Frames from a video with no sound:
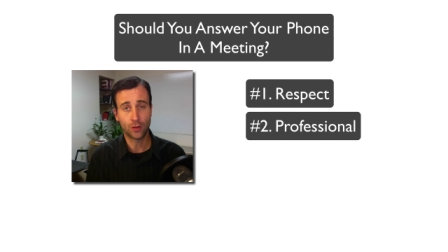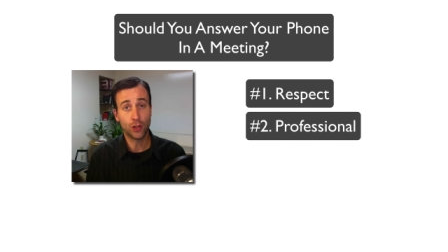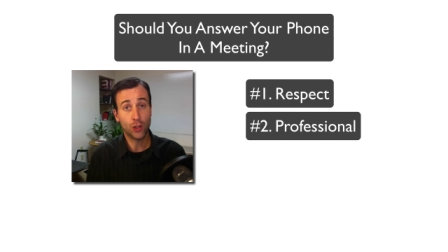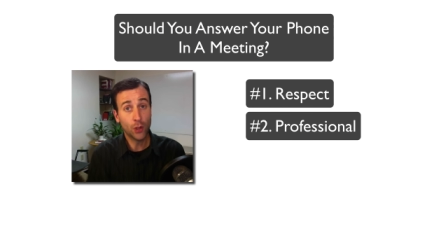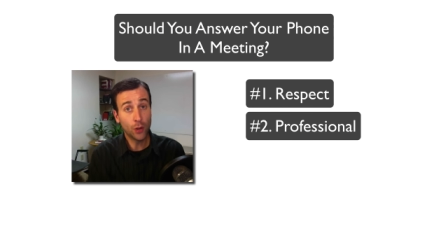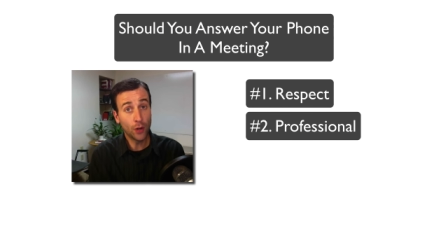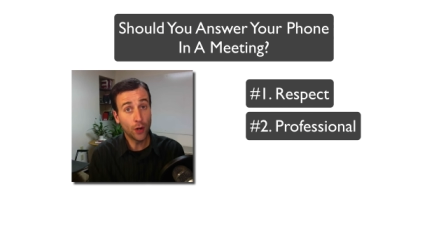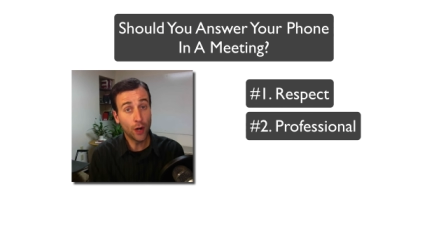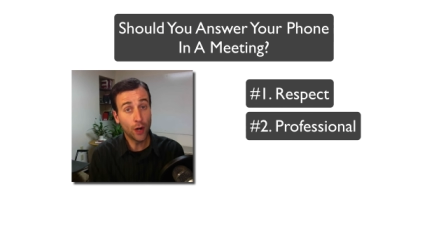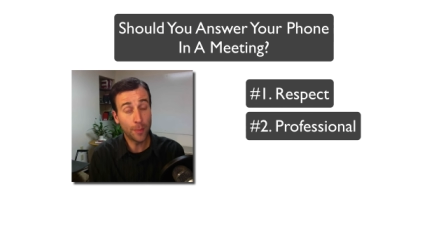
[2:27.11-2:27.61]

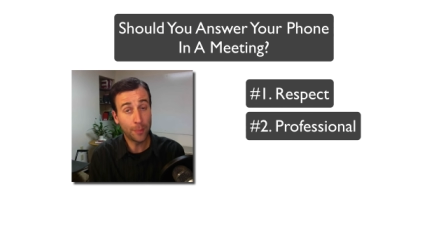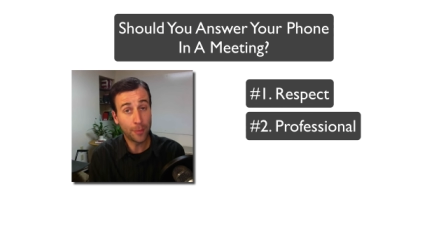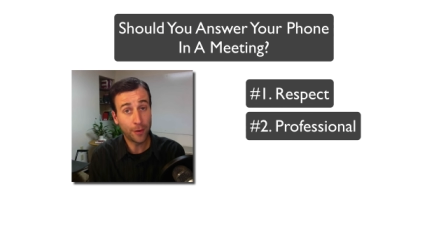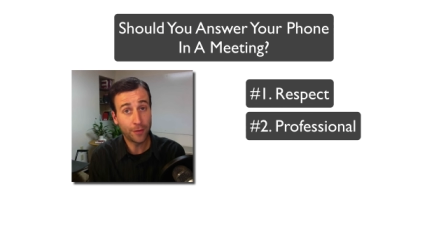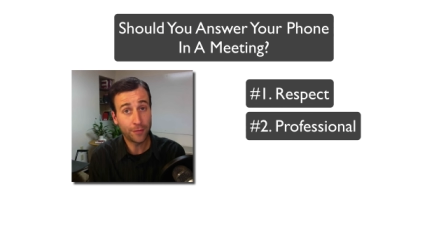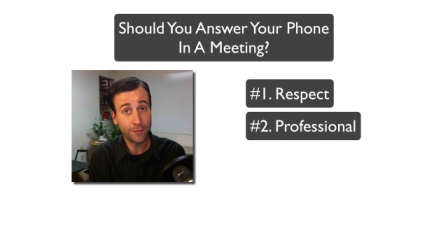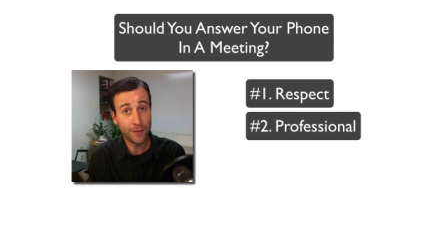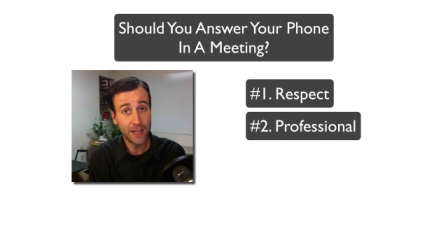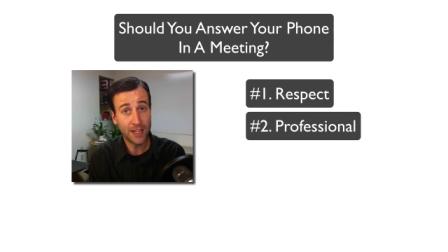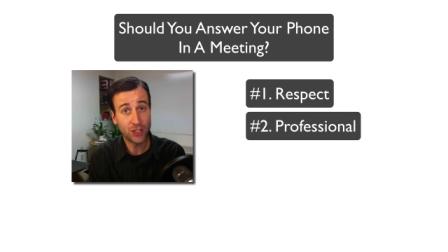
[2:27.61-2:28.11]
You're a
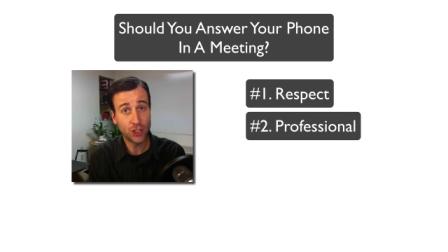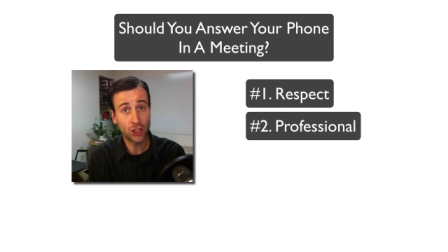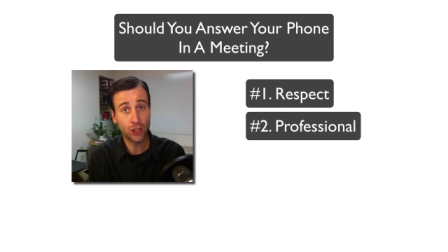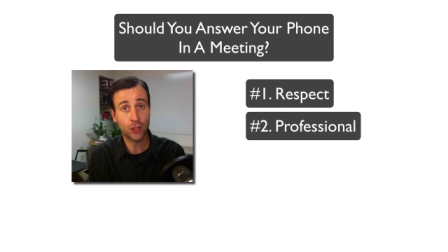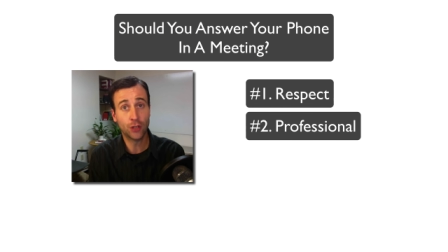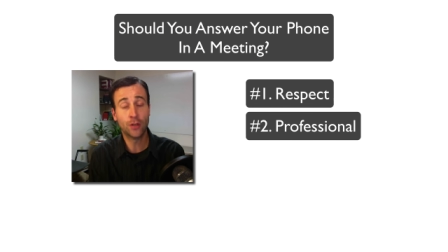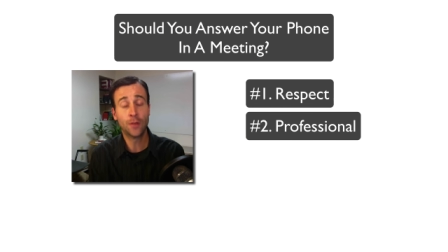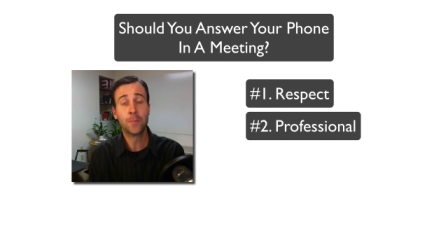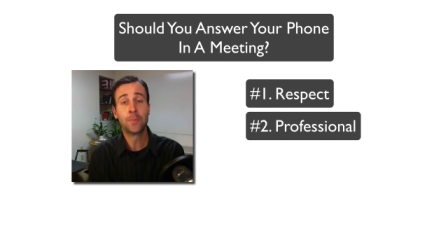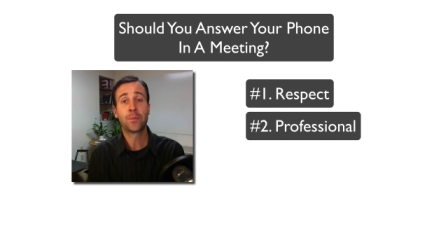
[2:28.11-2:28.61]

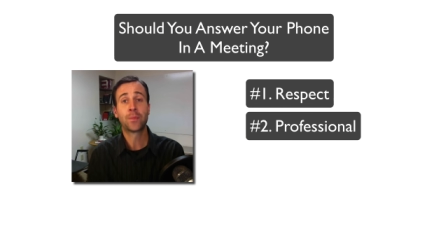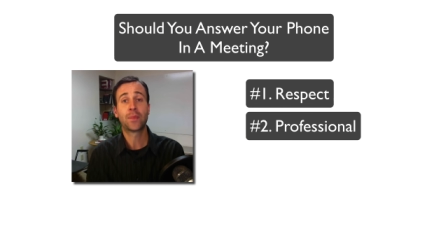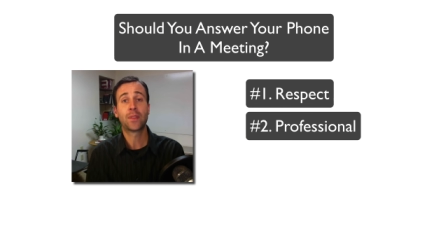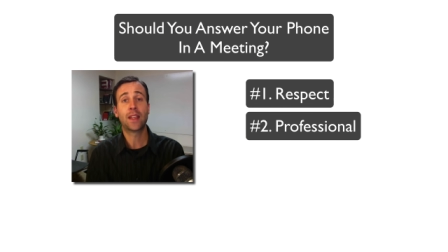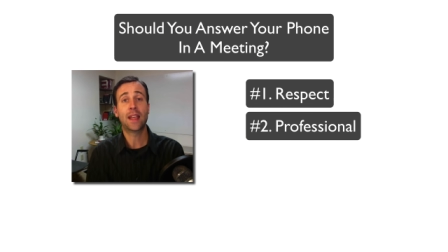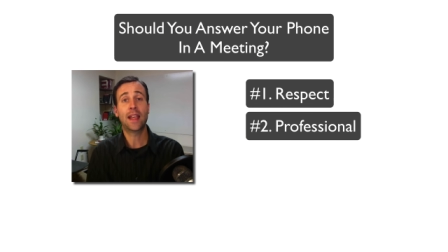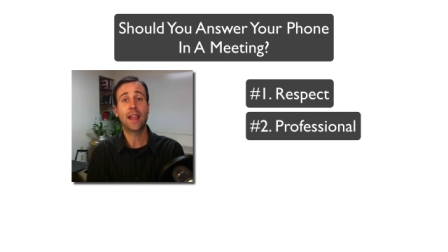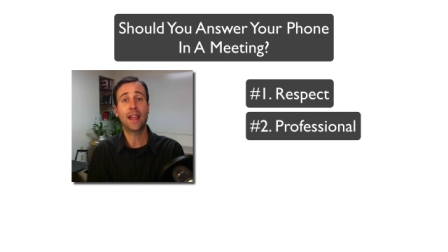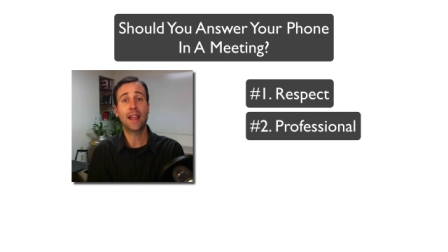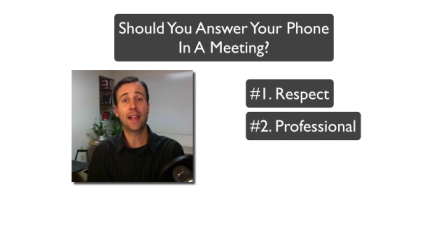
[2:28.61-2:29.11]
professional,
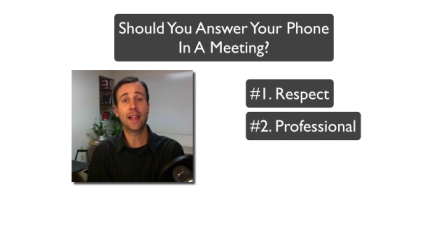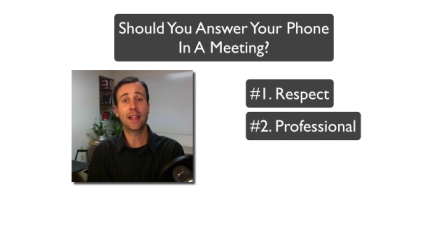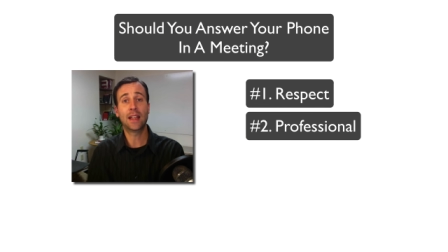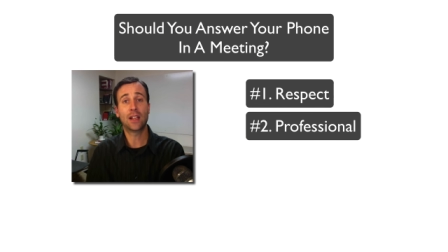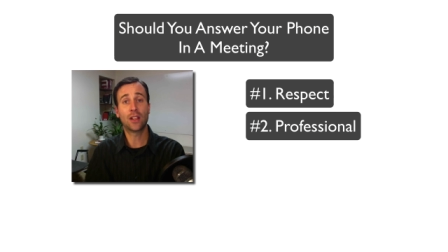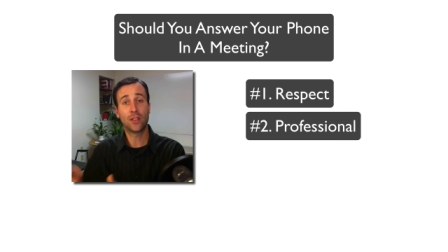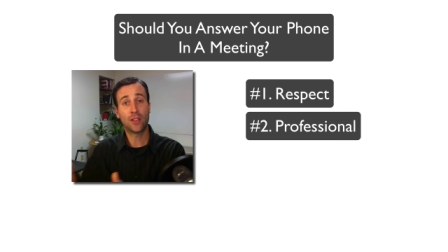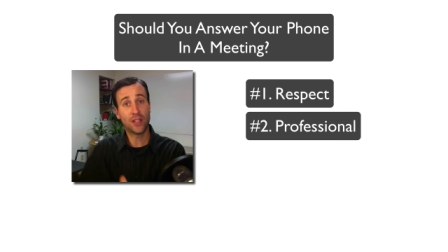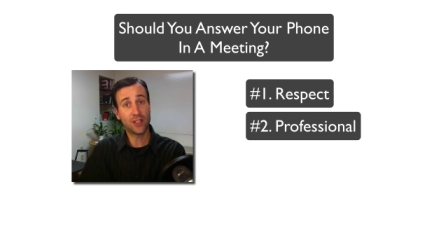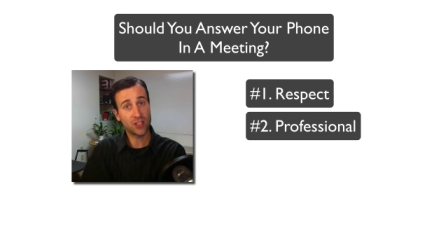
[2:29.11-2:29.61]
and
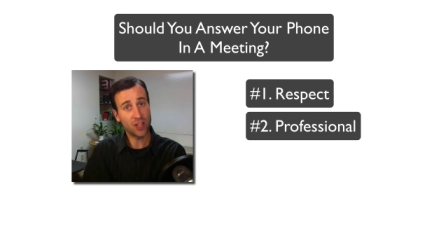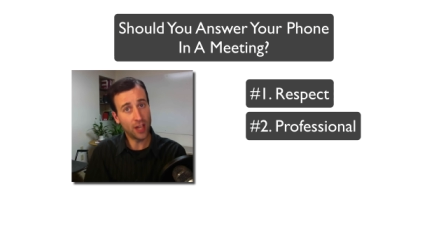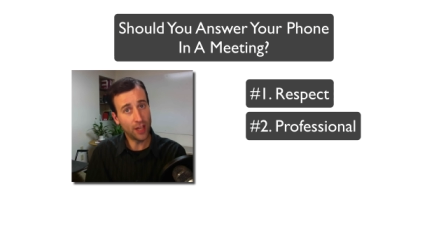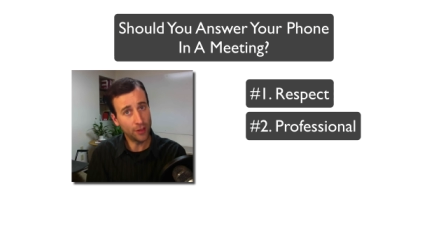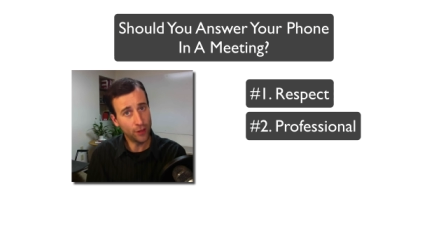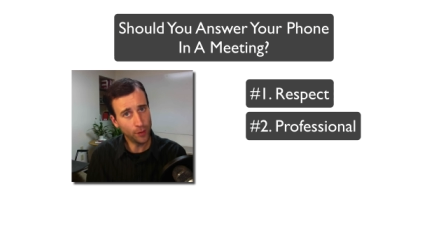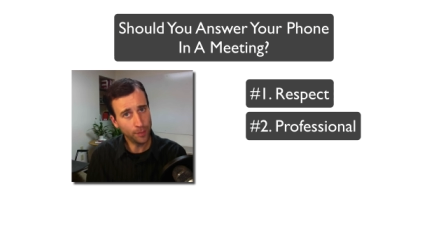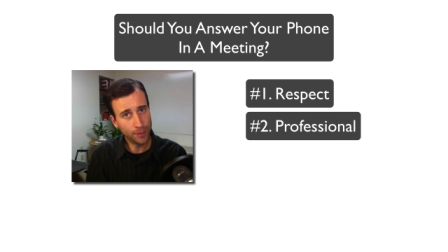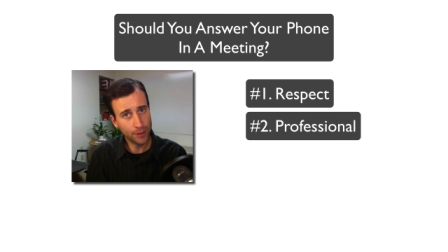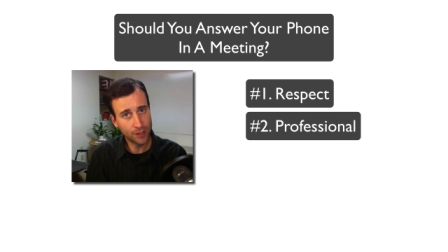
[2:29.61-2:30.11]
this
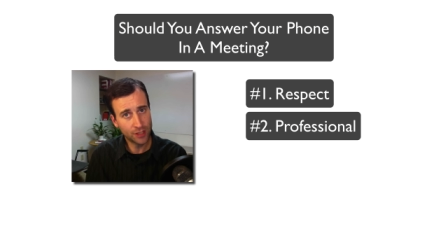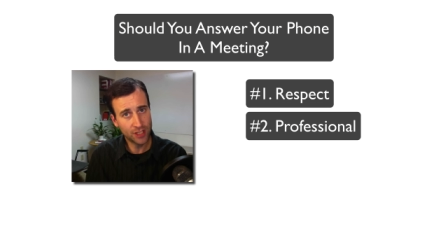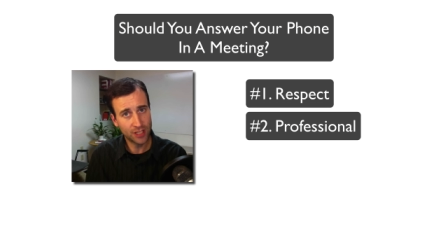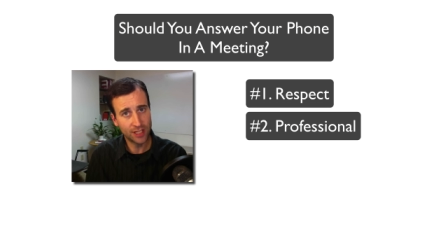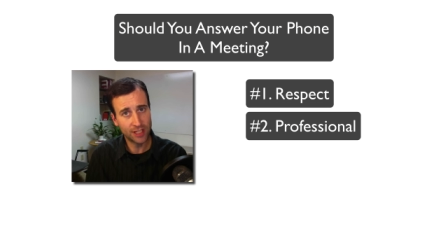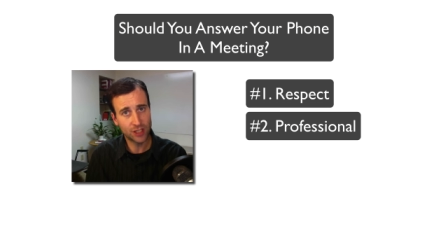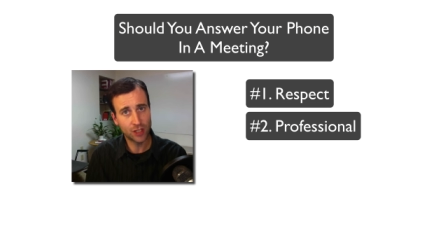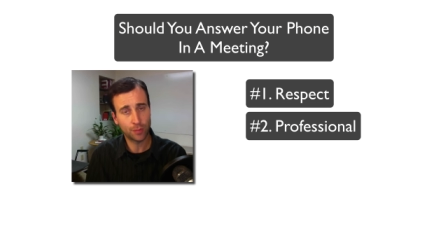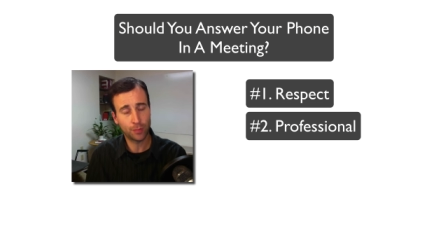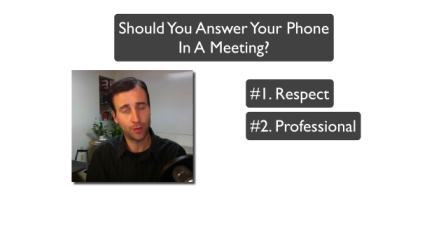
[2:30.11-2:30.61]
other person
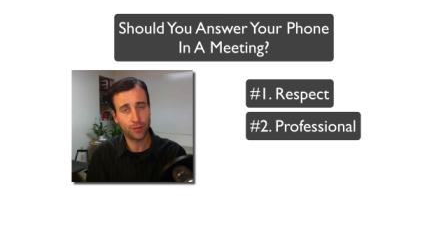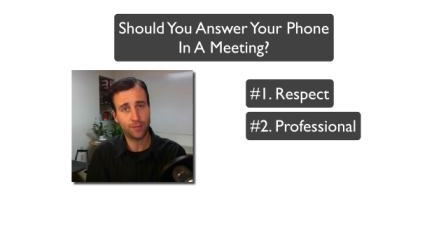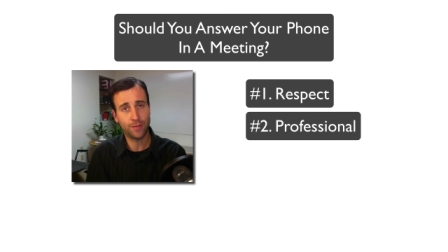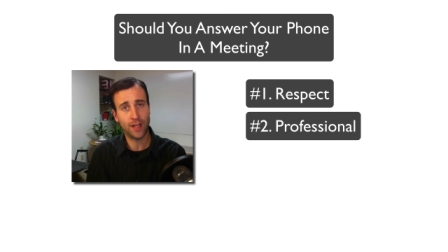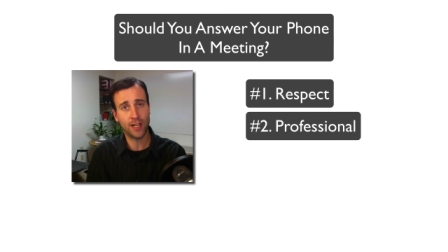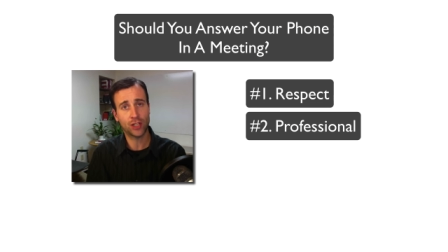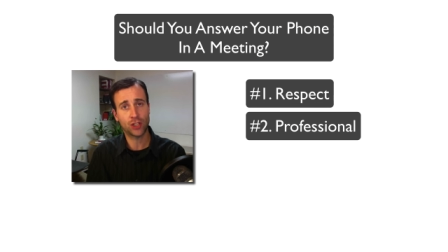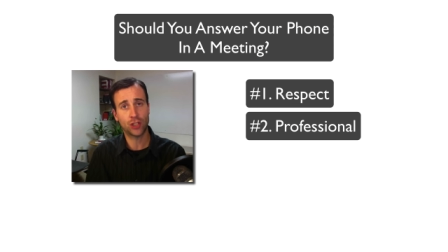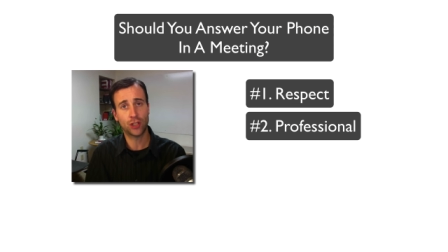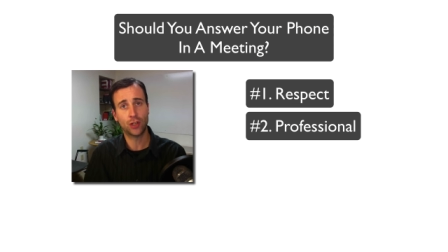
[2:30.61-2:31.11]
is a
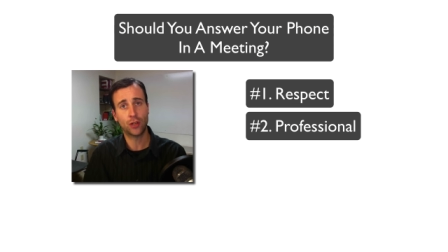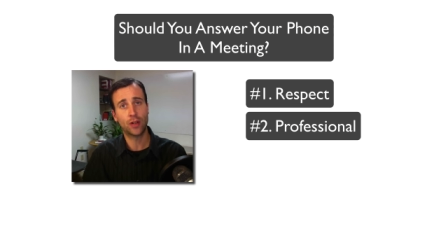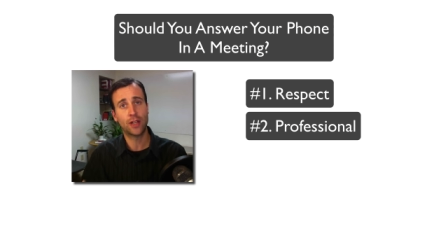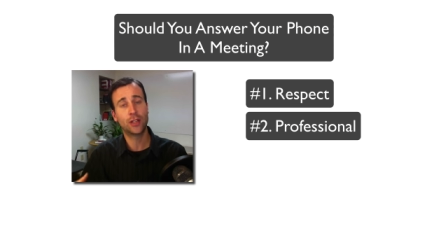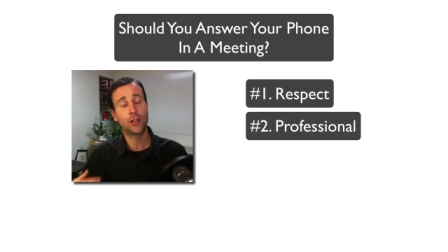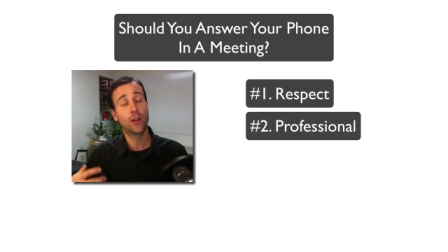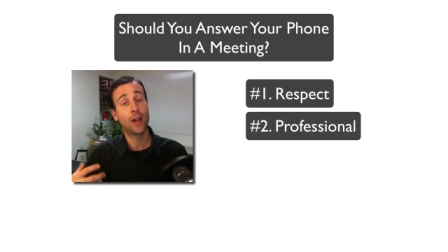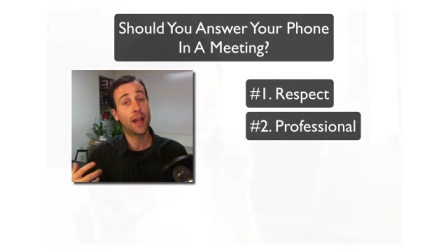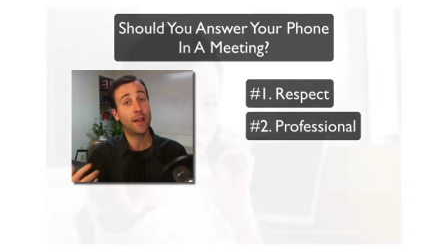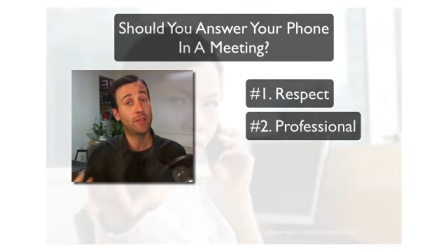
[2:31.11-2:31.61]
professional, and
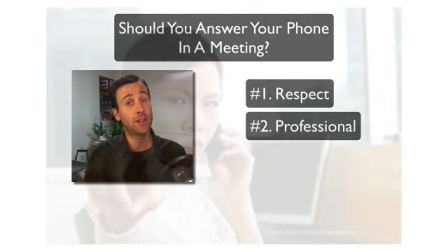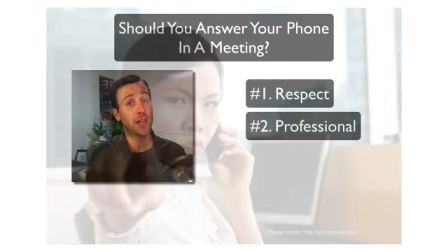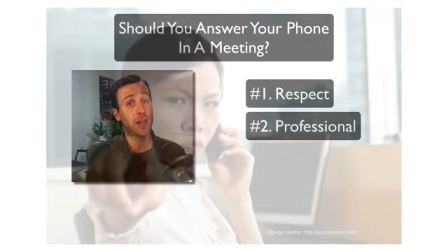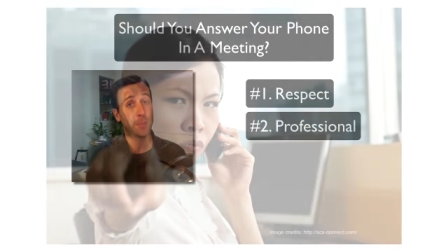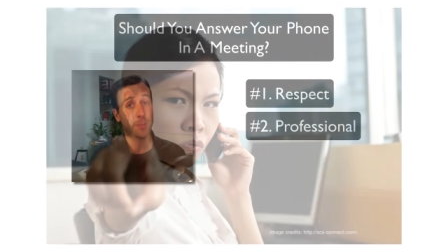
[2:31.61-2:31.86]
you're having a